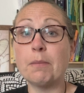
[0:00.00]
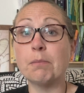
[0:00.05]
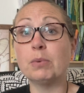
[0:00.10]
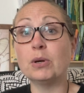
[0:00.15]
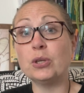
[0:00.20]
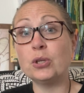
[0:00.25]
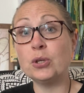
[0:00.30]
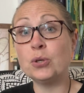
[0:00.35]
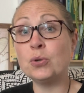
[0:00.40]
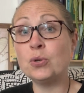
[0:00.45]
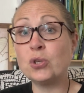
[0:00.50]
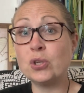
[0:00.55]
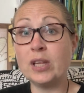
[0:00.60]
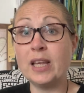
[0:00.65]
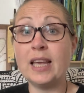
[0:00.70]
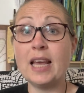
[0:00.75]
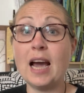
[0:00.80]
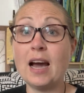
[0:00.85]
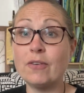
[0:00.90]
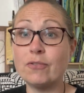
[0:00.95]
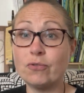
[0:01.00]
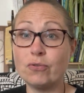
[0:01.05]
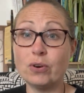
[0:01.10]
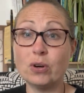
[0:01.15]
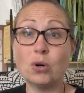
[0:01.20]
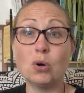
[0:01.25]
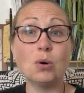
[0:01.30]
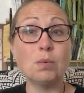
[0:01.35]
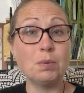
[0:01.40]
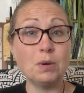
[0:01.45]
But usually after a
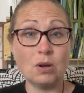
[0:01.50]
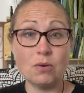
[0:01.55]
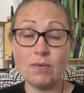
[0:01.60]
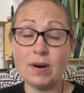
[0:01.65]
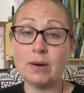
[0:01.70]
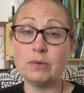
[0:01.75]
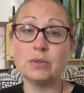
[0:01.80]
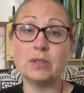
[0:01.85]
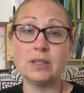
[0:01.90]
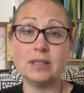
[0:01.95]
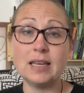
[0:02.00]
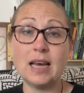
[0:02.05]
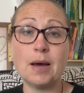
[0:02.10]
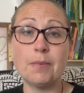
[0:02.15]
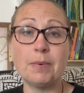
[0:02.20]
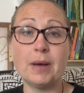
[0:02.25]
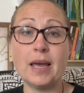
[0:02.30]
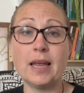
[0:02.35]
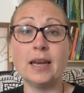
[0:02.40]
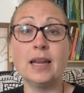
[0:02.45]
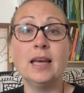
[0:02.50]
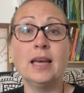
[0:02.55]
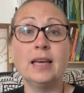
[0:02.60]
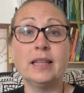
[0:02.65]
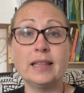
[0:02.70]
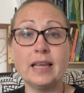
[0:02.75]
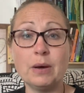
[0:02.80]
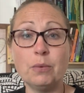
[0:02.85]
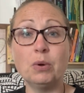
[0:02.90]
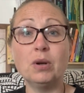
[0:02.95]
couple of rounds of tapping,
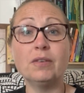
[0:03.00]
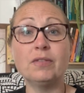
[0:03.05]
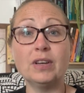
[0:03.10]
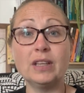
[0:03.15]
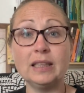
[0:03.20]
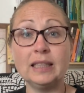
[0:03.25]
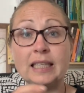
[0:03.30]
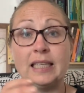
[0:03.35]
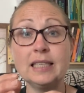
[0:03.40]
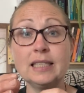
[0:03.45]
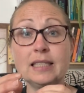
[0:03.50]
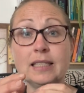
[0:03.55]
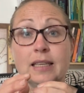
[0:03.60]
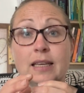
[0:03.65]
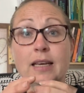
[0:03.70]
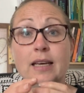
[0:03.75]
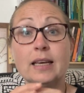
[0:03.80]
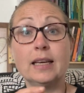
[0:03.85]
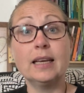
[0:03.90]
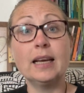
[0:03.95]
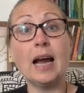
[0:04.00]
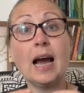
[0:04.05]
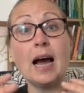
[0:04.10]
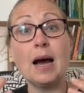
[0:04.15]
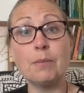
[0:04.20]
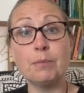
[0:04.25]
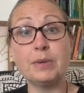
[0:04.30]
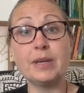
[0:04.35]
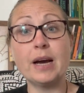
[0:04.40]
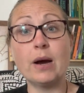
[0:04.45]
they will have at least
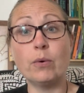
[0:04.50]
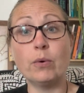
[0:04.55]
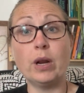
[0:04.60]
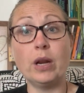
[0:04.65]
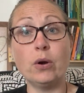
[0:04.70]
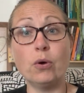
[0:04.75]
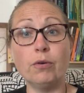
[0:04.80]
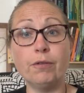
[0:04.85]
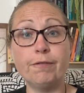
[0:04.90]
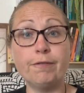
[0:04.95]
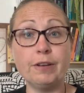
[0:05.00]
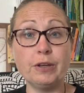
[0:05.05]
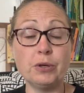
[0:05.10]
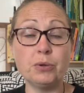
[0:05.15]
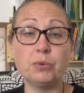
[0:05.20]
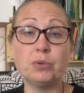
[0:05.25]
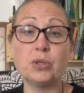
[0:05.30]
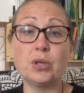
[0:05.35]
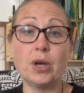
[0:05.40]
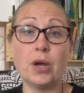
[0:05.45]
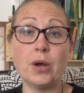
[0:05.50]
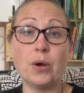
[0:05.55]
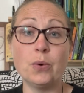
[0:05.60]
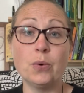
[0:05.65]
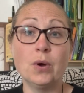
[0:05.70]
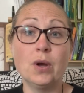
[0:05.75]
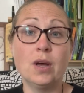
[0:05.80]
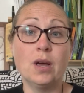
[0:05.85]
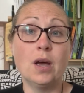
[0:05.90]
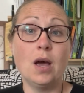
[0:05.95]
calmed down enough for you to
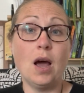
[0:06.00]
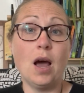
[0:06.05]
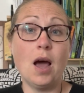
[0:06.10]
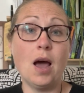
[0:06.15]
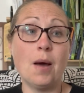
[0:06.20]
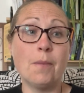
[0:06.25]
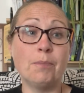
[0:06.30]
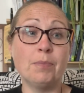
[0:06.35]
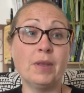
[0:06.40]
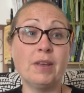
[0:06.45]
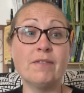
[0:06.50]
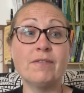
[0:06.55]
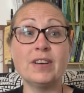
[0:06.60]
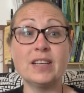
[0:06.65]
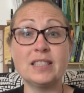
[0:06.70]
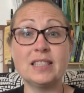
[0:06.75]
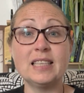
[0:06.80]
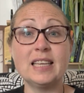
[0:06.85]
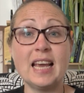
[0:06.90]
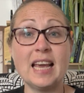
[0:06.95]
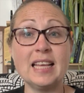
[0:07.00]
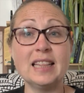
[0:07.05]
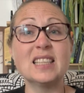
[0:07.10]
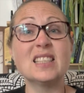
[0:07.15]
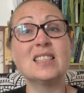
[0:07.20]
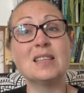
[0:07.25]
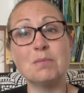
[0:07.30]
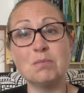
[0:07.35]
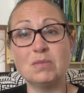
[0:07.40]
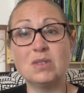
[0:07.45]
investigate the
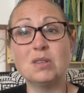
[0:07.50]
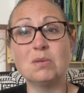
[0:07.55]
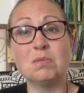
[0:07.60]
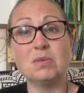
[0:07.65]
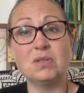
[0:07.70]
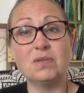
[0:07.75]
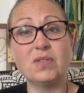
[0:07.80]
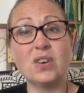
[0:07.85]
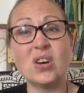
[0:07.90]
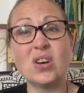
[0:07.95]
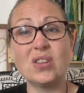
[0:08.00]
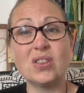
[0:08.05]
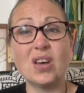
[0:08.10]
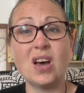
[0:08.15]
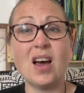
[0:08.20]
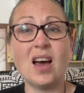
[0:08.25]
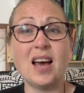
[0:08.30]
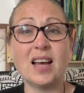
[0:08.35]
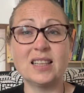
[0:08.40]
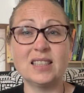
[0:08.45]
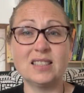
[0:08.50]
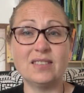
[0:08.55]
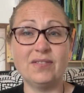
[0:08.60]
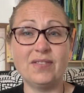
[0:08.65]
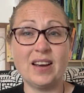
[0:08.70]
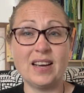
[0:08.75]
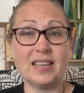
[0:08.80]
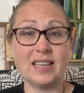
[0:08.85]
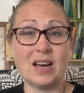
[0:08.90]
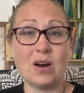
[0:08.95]
symptoms further and to
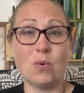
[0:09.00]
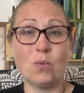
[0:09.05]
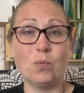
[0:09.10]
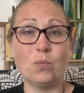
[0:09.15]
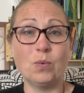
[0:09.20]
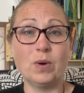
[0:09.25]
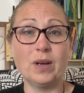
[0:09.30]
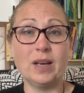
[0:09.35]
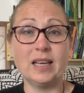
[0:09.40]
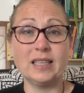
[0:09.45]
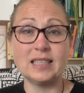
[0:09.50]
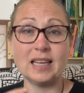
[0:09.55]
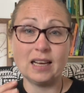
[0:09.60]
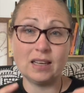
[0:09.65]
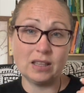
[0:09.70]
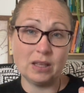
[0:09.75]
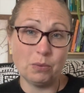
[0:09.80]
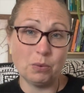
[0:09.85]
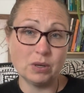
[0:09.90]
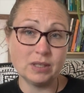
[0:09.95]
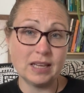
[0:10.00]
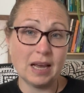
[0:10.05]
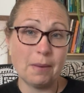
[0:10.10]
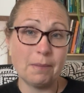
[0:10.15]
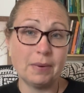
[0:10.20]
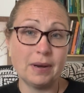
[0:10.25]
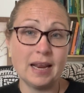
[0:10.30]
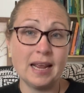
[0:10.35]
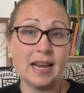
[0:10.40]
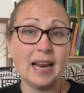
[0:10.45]
find out exactly what's
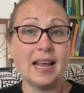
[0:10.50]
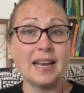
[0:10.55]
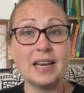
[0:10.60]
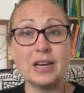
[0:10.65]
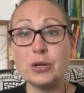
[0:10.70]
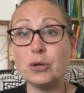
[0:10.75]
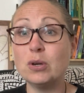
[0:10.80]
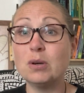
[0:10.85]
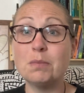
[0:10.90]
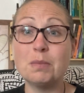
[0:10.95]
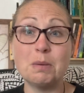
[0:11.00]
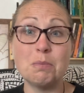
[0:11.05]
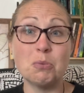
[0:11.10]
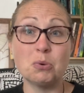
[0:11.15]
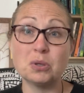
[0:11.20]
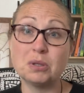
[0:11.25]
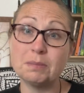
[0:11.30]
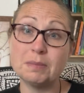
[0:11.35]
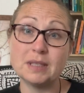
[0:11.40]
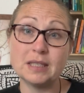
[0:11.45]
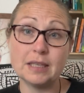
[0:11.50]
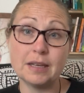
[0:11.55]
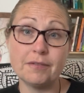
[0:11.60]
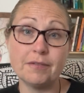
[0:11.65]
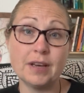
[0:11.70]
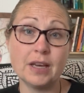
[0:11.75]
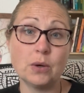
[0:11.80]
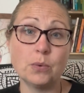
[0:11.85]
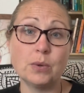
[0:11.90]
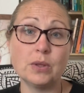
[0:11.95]
happening, and then you can be more
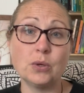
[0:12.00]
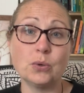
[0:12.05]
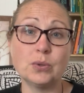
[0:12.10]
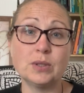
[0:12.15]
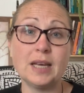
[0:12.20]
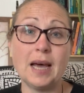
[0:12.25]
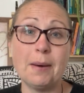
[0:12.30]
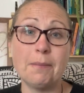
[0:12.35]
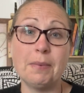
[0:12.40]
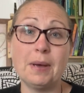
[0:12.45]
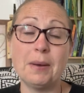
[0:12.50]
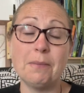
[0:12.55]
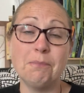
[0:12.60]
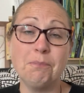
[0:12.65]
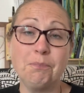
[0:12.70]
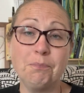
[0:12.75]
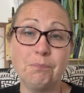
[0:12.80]
specific with your tapping.